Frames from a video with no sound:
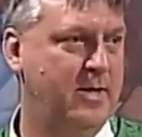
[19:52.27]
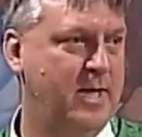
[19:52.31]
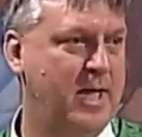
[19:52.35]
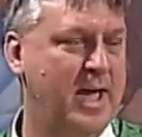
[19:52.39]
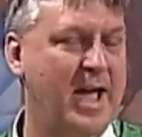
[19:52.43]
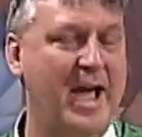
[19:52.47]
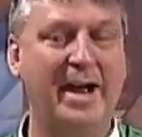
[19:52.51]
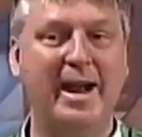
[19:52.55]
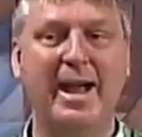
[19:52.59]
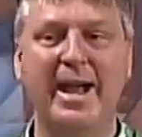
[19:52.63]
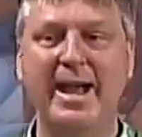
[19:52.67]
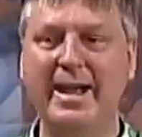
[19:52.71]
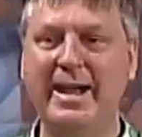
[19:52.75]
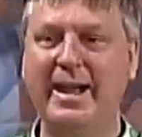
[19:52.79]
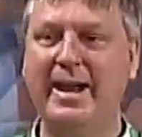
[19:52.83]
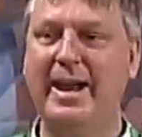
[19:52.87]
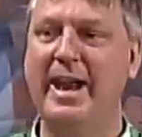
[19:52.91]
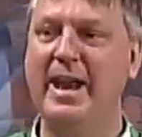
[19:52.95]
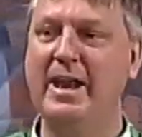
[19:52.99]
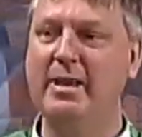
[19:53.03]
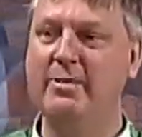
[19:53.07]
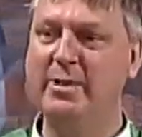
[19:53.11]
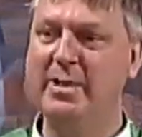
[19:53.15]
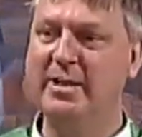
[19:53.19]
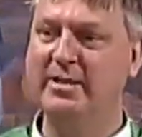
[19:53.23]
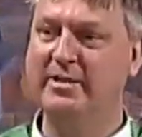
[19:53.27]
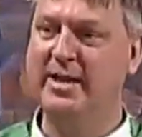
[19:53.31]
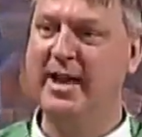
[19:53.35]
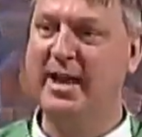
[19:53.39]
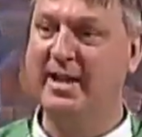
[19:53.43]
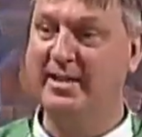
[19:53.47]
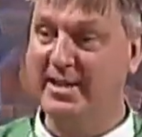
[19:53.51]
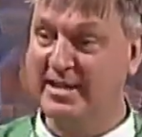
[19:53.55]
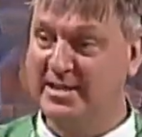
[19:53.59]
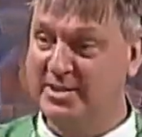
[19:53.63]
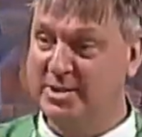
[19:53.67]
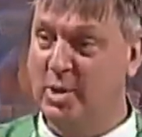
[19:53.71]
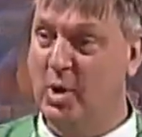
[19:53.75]
and I get angry at that,
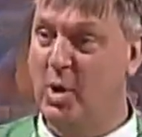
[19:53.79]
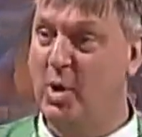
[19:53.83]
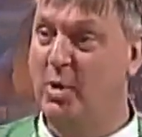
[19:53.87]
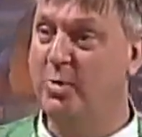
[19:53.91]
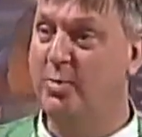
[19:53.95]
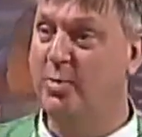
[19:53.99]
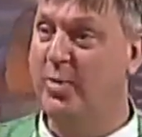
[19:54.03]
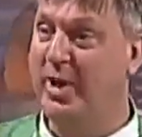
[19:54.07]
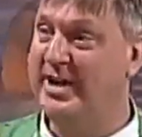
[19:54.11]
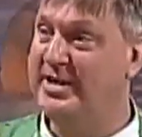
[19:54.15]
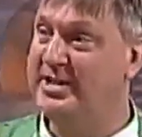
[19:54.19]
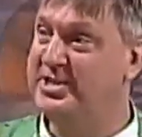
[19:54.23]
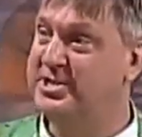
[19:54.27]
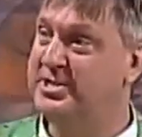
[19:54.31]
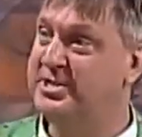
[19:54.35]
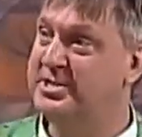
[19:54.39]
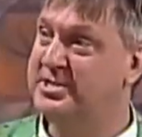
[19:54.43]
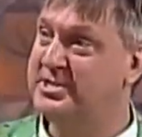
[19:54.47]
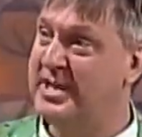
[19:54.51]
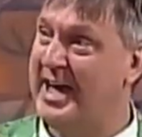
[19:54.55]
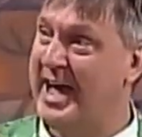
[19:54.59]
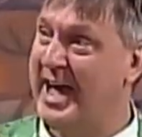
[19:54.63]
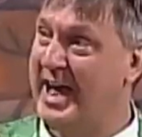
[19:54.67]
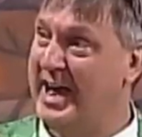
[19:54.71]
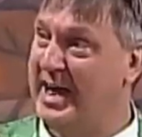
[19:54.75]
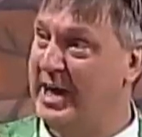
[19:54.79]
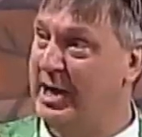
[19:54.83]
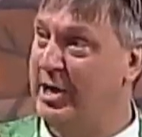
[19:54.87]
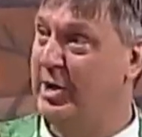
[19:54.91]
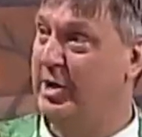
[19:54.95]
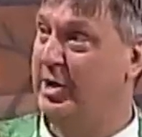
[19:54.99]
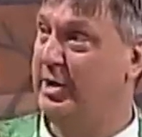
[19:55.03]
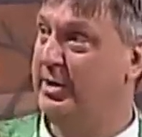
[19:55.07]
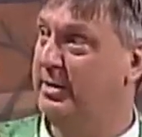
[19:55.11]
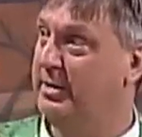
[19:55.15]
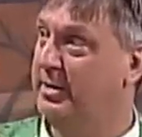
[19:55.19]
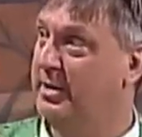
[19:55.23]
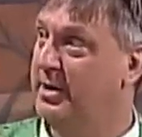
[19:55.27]
that's called righteous anger.
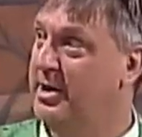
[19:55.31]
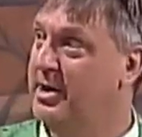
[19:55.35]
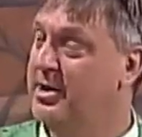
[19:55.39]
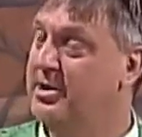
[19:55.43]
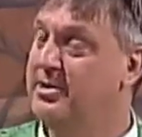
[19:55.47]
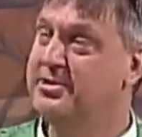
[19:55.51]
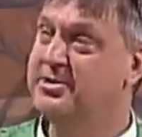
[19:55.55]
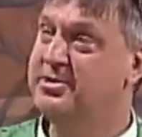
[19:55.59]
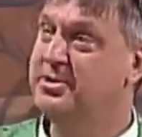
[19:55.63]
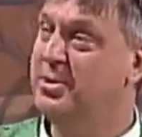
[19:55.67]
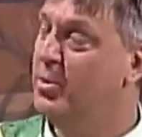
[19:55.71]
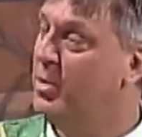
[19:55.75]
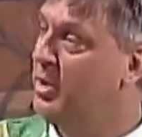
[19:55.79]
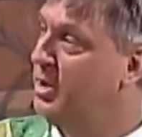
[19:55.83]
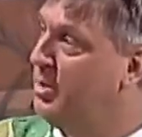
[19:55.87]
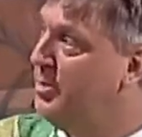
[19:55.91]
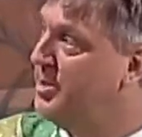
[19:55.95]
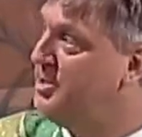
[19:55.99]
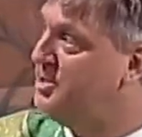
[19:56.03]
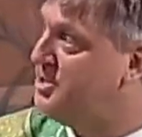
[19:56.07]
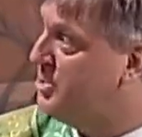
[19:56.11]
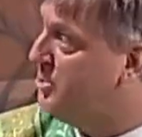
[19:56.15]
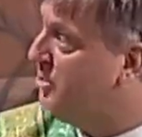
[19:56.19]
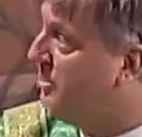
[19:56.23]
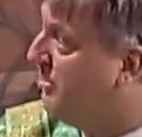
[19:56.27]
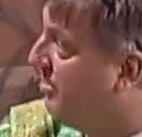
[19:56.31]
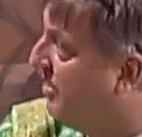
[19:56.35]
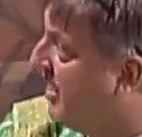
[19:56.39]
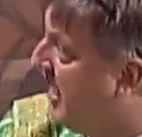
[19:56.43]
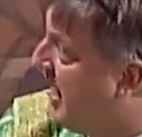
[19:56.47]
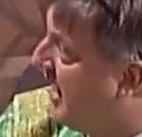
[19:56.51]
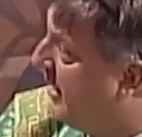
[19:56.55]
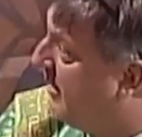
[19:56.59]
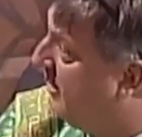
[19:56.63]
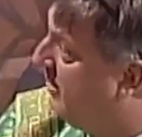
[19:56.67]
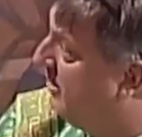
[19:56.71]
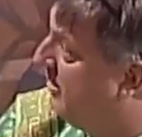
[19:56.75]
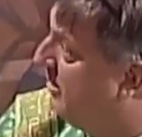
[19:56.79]
So what do we do with
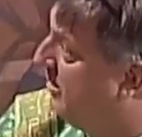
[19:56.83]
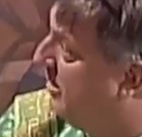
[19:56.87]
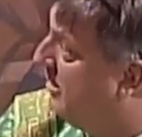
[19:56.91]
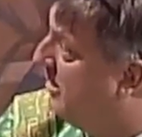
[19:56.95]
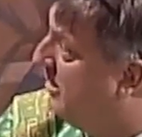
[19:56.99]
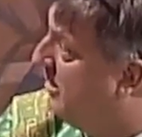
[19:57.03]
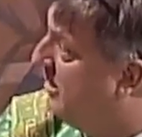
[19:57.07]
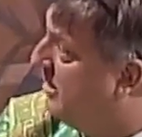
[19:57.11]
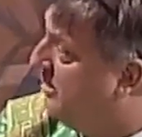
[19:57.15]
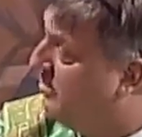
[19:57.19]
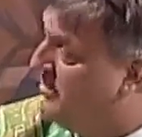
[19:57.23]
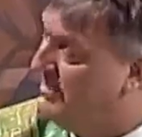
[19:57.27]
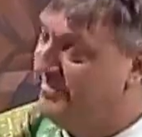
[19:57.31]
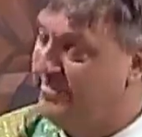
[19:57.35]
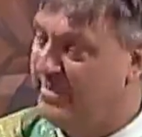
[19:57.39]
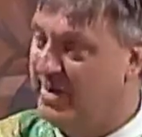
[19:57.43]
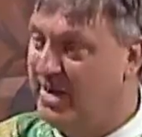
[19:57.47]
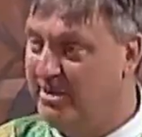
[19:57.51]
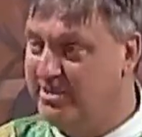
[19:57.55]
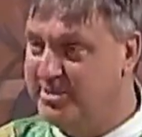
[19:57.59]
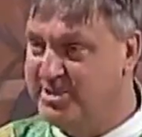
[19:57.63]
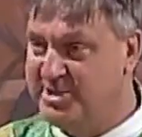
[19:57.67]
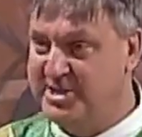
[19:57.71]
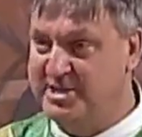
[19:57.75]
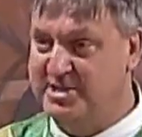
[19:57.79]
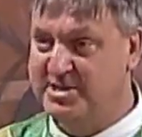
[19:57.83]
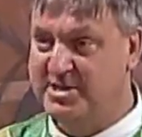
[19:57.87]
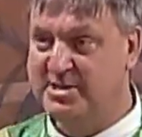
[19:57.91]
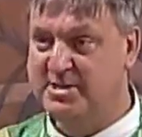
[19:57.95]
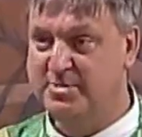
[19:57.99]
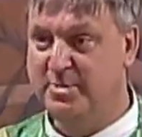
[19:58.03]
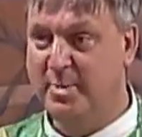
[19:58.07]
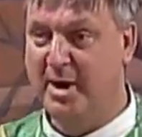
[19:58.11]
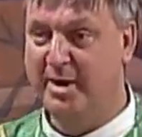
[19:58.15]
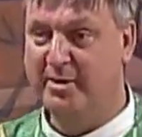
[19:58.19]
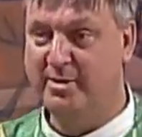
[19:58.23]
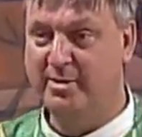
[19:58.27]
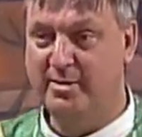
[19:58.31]
that? We follow Jesus'
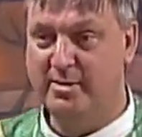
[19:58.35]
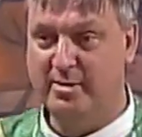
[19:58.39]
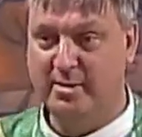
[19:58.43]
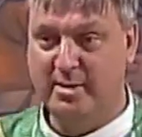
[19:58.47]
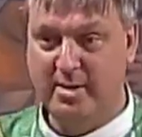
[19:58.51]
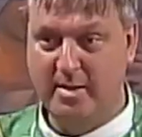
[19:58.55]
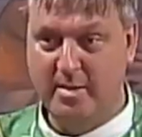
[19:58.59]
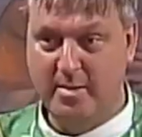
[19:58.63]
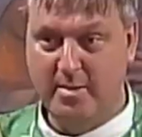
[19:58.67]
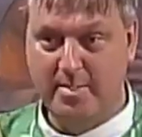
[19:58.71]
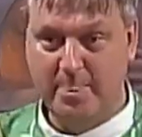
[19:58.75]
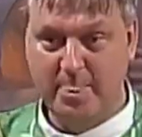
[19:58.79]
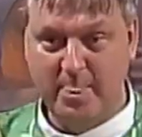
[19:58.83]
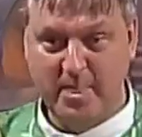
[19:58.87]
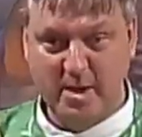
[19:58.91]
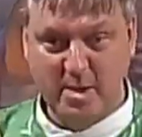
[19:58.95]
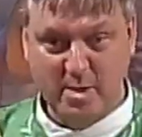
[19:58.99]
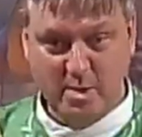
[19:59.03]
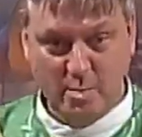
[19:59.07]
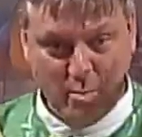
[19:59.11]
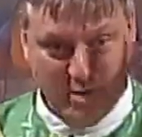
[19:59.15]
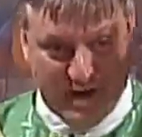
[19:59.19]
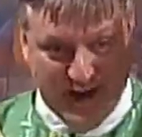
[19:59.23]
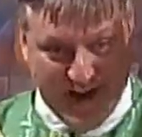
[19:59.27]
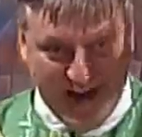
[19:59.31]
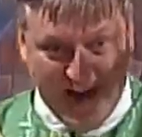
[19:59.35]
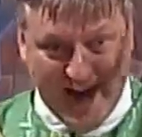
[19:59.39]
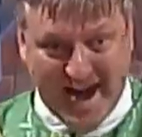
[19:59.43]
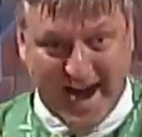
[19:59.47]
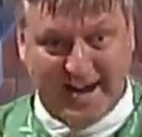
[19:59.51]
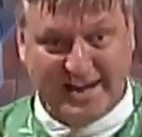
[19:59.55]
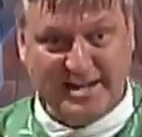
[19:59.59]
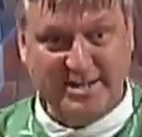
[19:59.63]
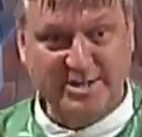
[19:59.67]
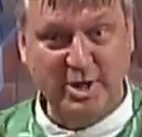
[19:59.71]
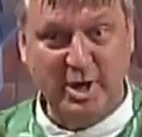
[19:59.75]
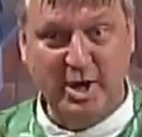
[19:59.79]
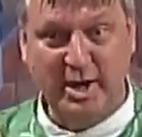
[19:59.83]
model. We
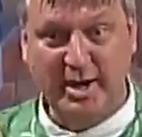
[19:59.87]
act on